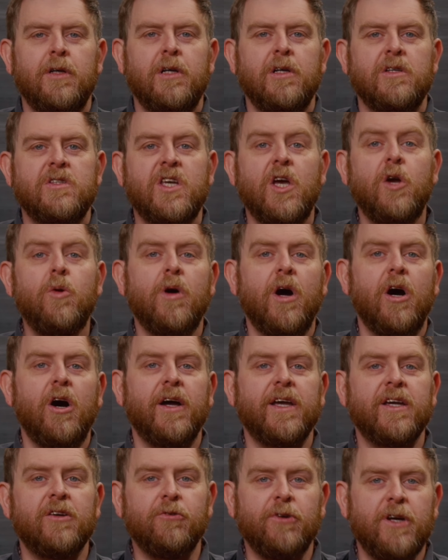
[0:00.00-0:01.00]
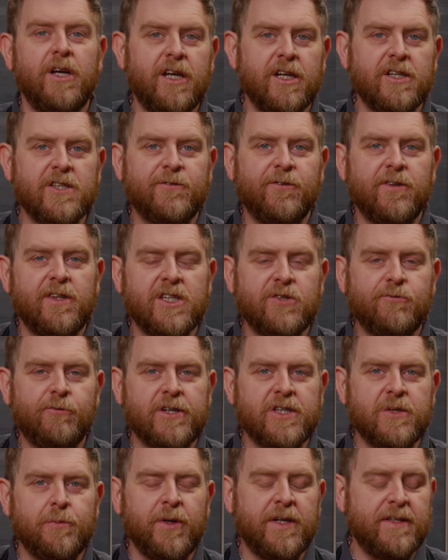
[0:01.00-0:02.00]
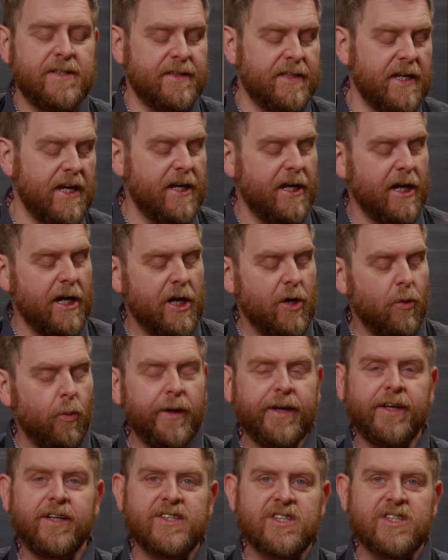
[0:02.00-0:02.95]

So our ingredients for this recipe today, we're going to